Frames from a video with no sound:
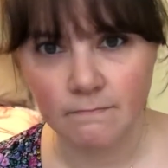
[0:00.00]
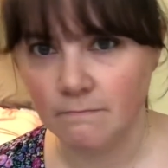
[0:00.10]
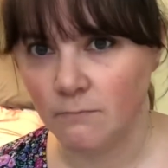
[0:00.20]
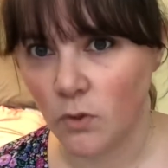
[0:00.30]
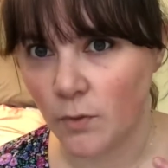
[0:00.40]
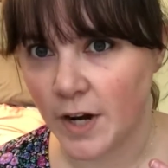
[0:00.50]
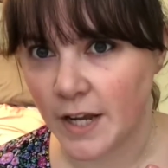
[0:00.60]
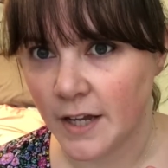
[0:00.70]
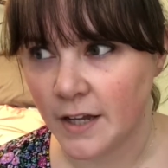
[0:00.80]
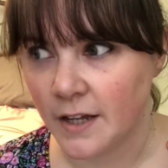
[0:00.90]
3,
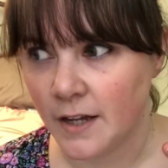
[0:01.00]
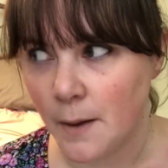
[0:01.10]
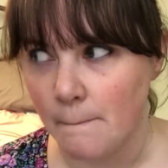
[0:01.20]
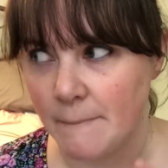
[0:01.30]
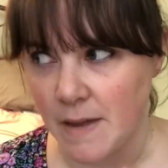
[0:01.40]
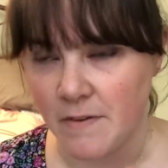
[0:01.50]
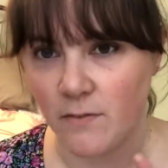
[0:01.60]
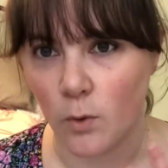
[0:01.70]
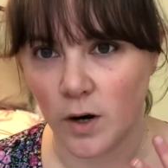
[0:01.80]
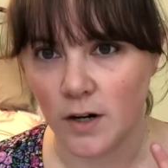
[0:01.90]
maybe
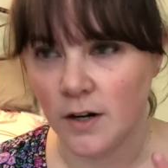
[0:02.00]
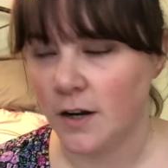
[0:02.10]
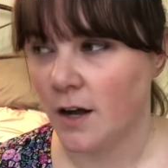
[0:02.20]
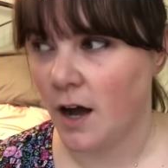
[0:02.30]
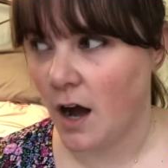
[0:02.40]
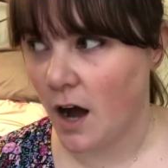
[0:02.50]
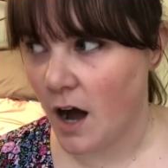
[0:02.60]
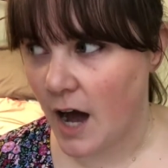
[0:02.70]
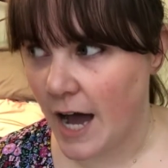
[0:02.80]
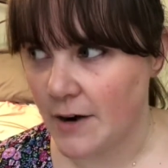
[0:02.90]
4.
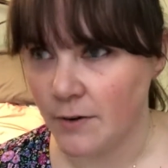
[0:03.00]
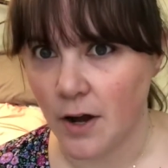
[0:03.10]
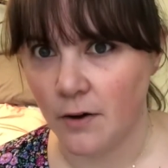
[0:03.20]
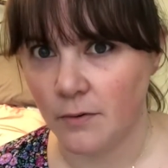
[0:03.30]
I don't know.